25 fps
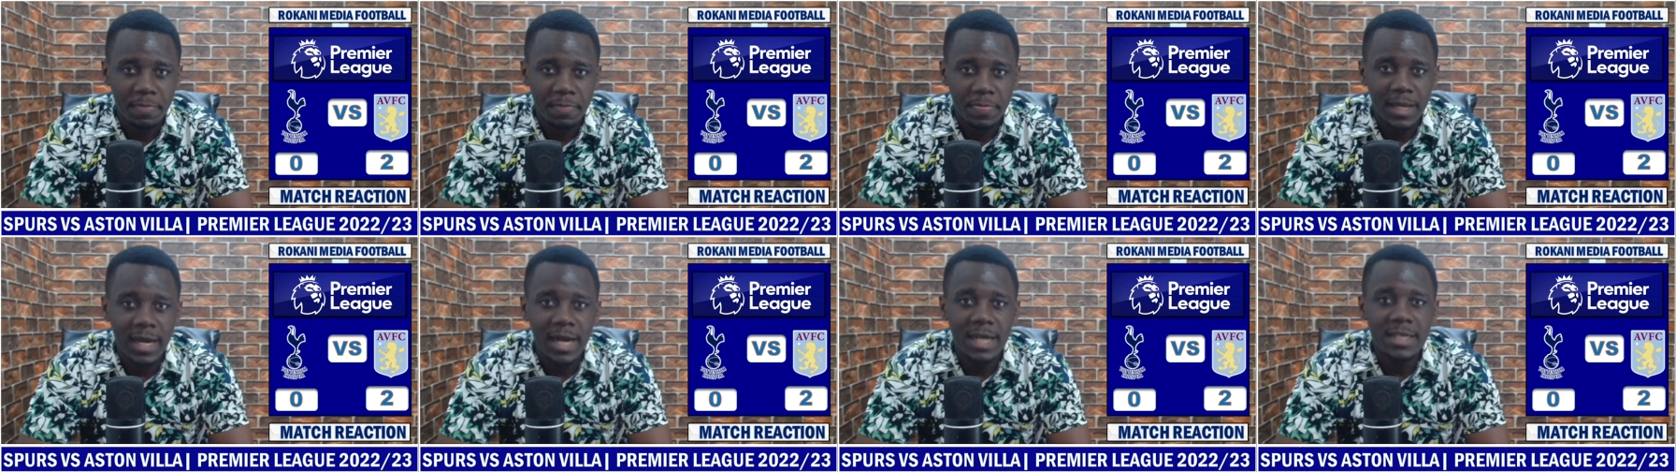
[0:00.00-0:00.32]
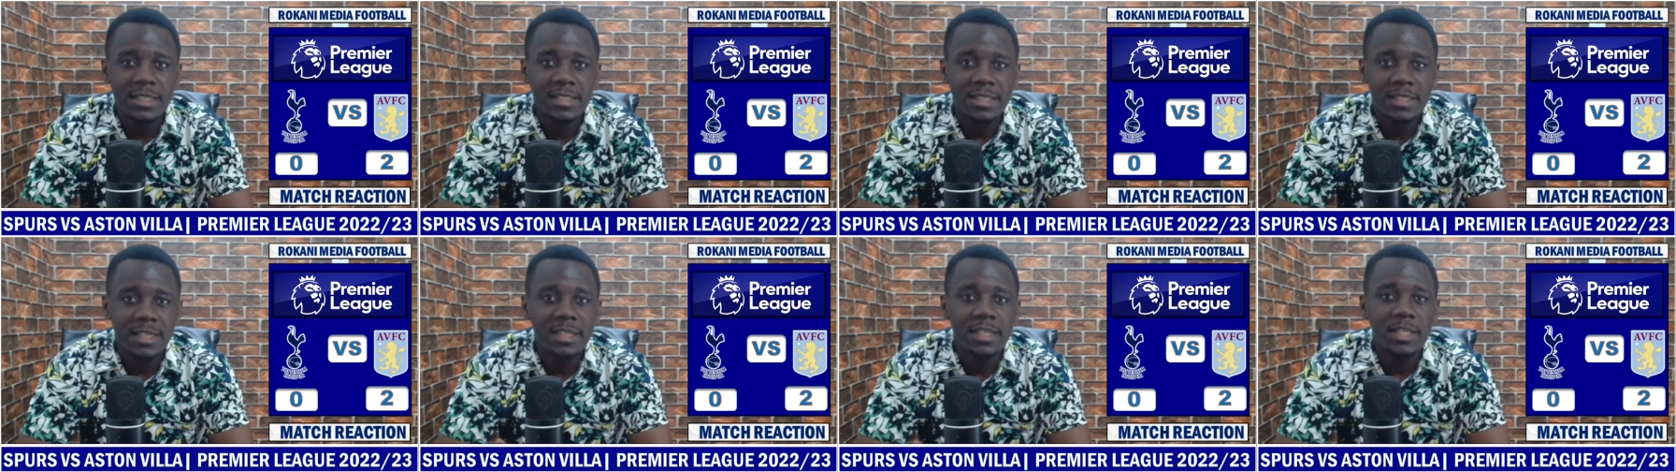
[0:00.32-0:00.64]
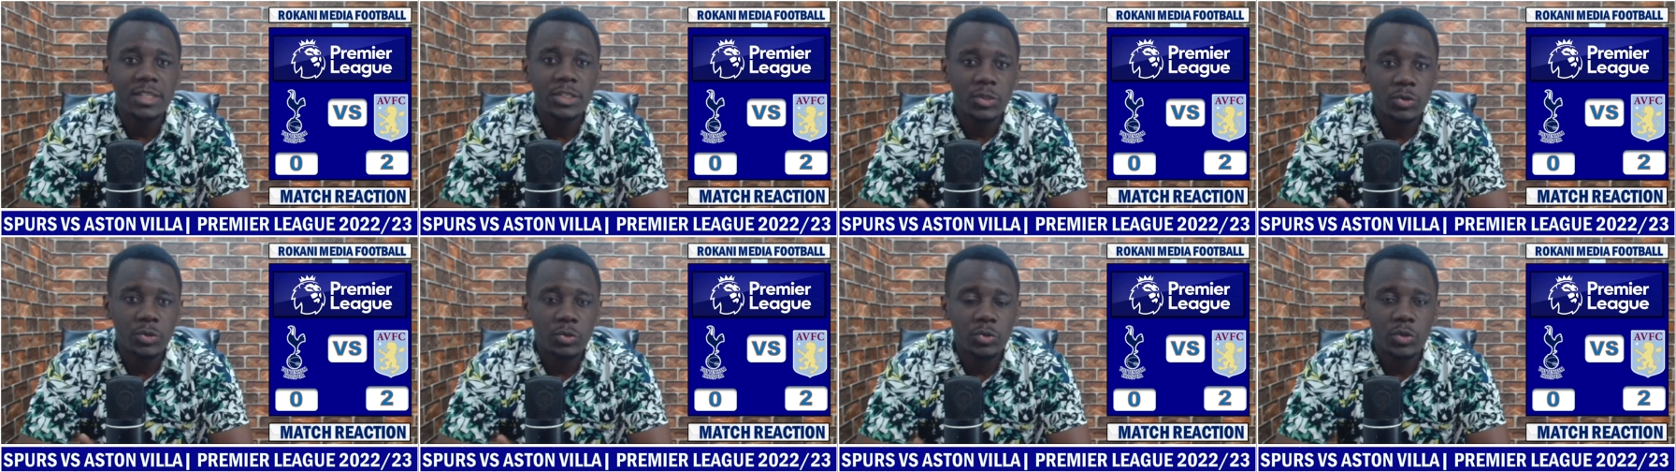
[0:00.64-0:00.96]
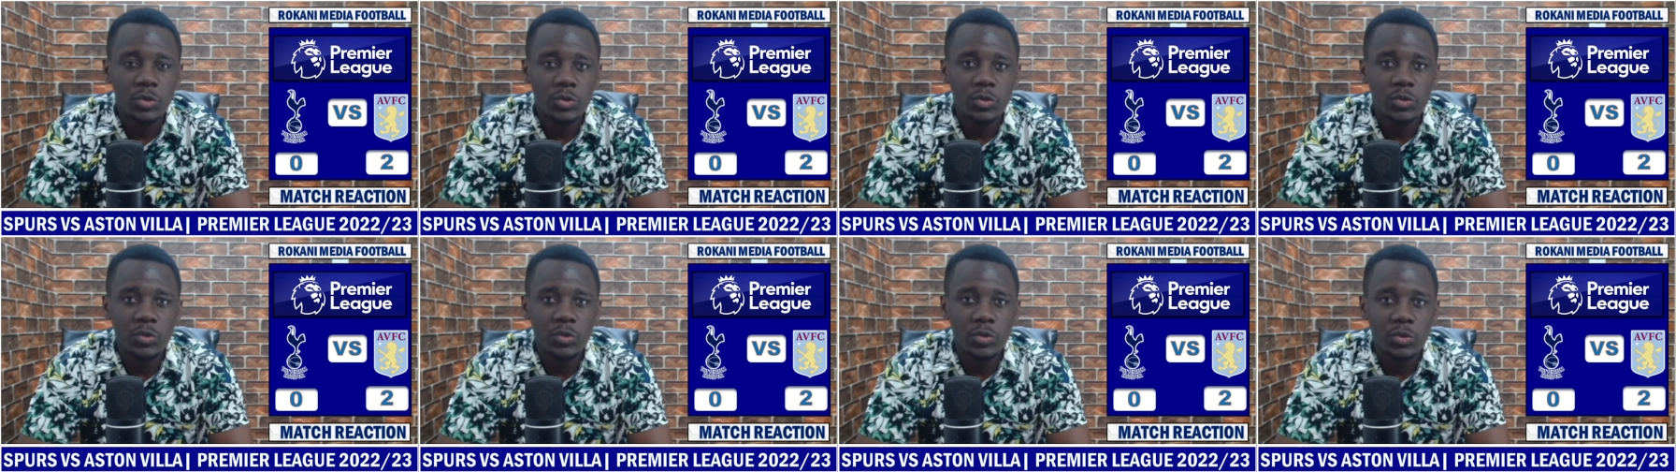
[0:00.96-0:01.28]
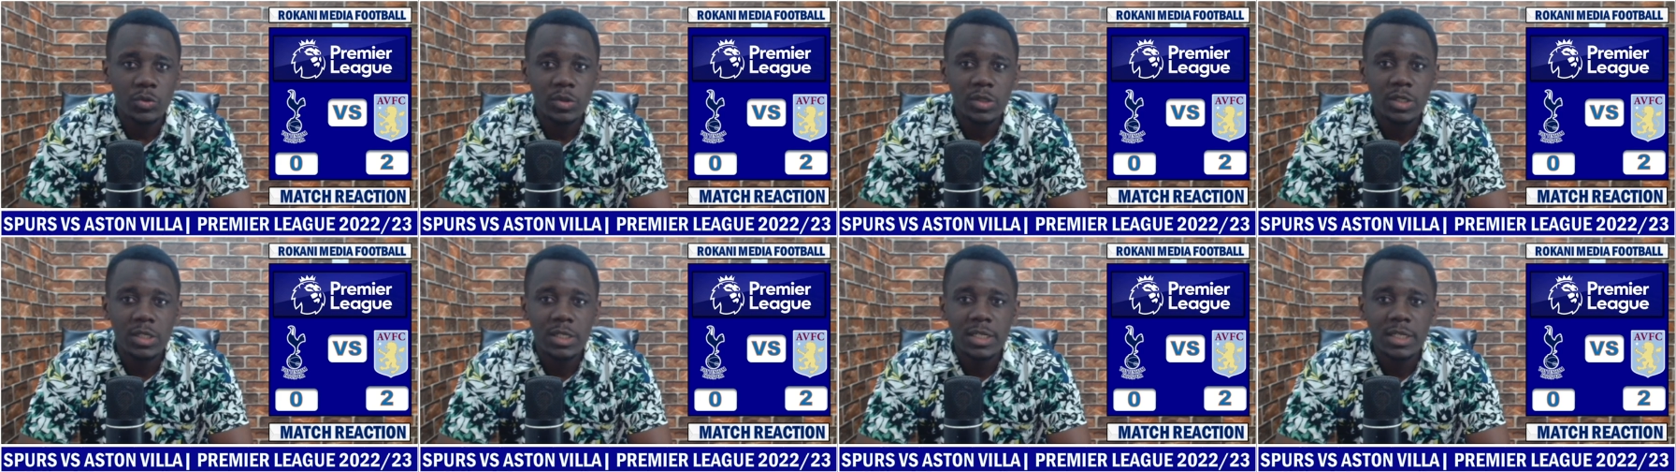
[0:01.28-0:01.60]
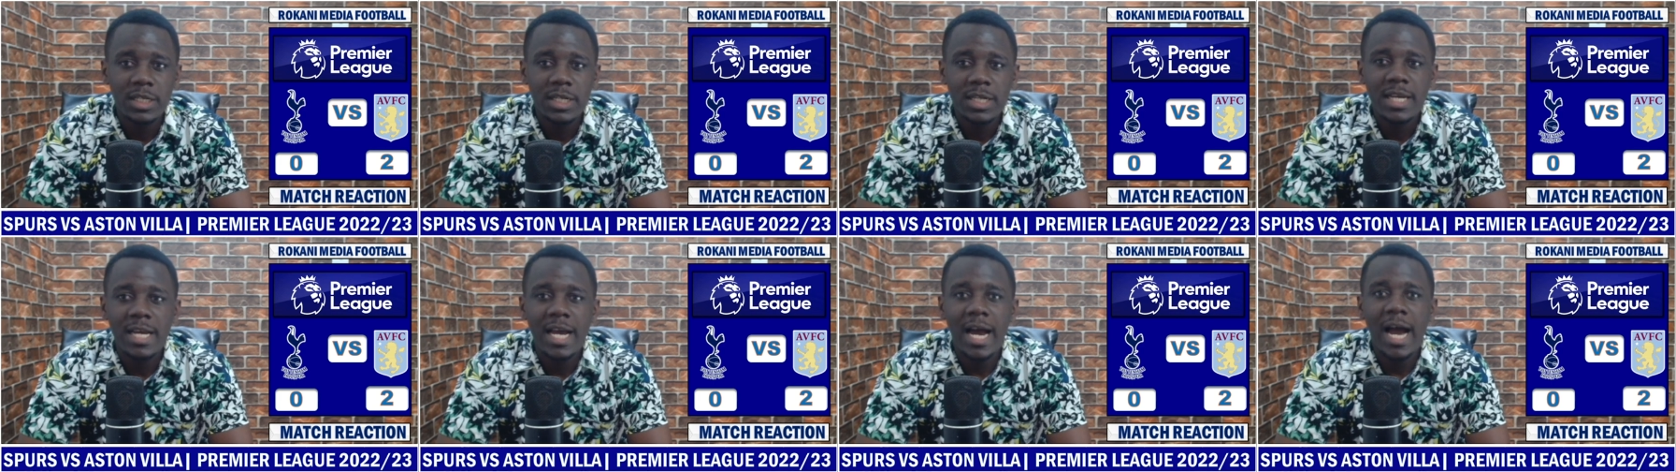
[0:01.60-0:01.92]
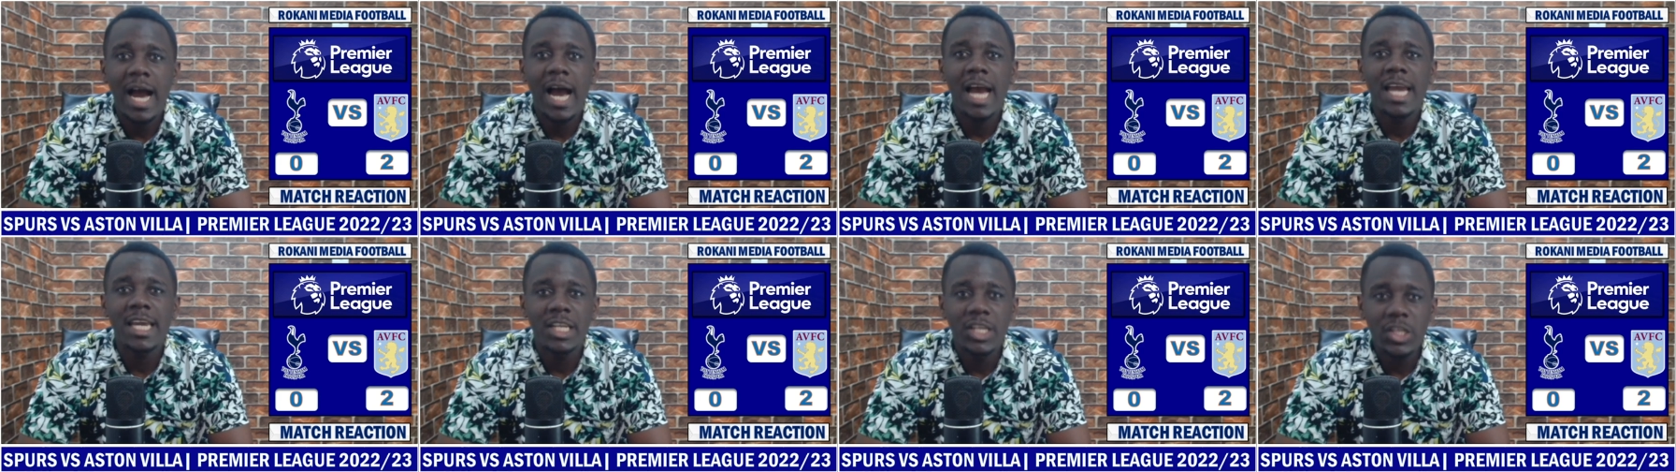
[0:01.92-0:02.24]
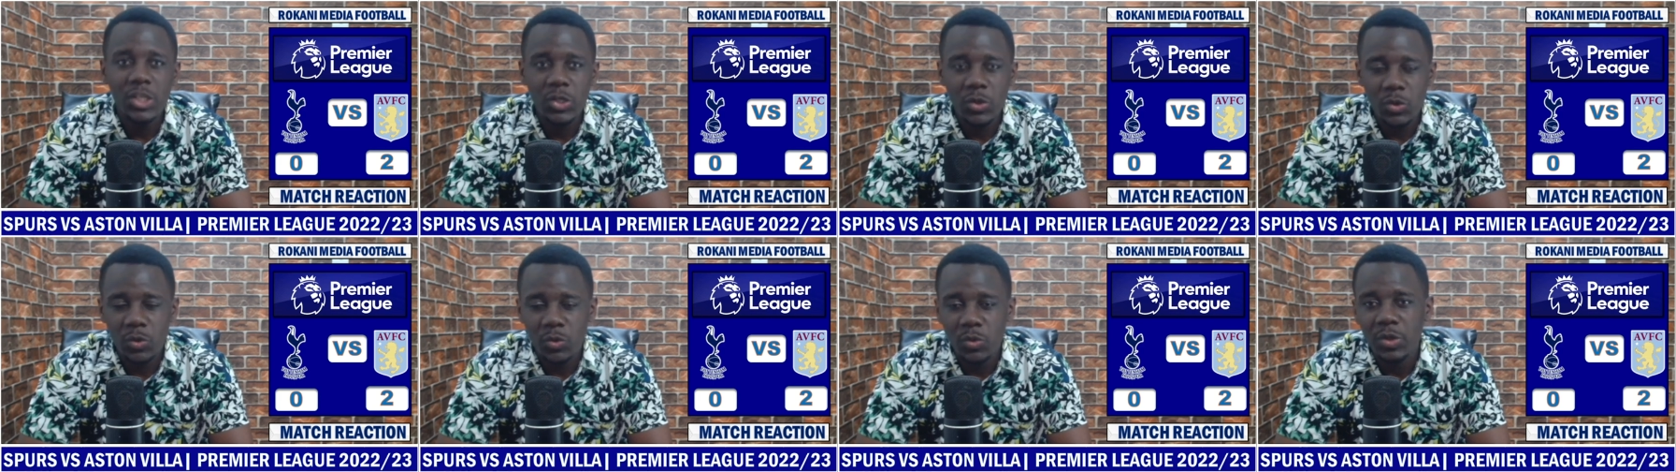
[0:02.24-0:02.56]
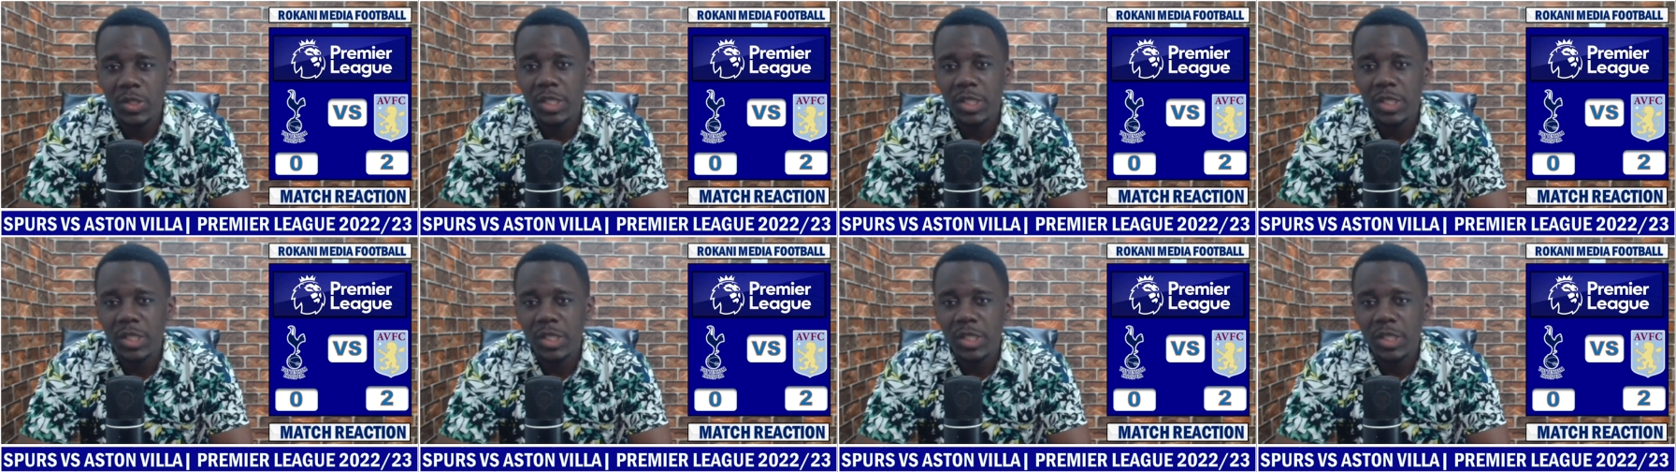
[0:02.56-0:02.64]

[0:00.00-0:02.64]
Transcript: and it ended 2-2, I knew